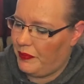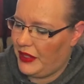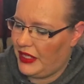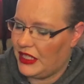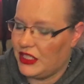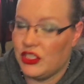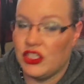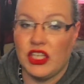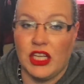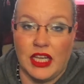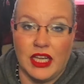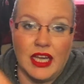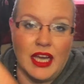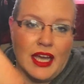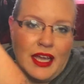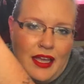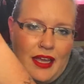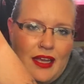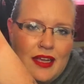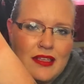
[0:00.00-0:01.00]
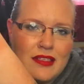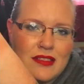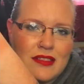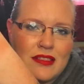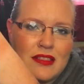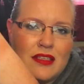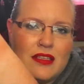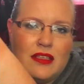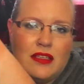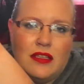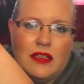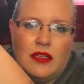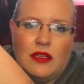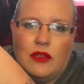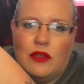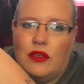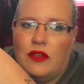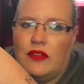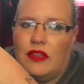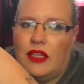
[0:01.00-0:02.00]
peachy, I guess,
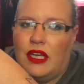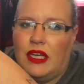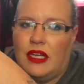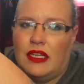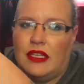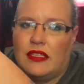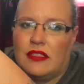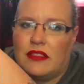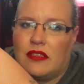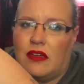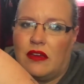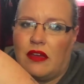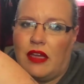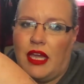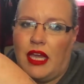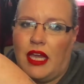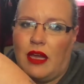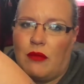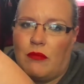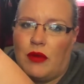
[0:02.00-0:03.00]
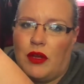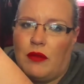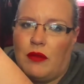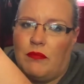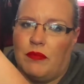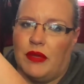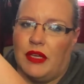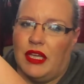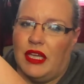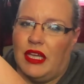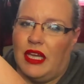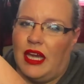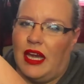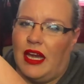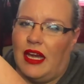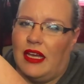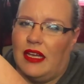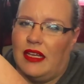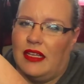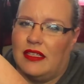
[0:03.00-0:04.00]
than it is on camera. But
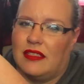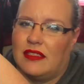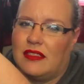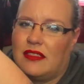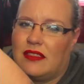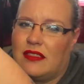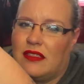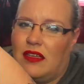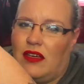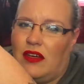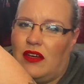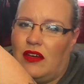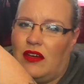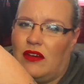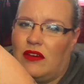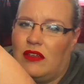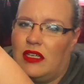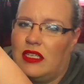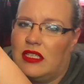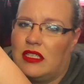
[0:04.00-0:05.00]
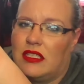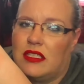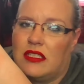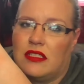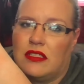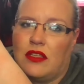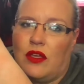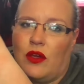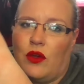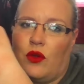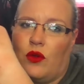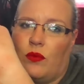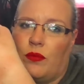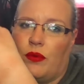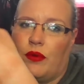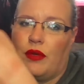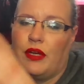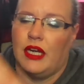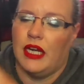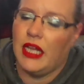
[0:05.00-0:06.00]
yeah, it's, oh, it's so
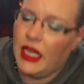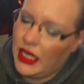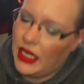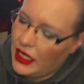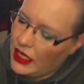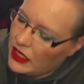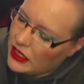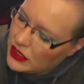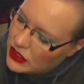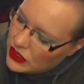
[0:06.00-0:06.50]
pretty.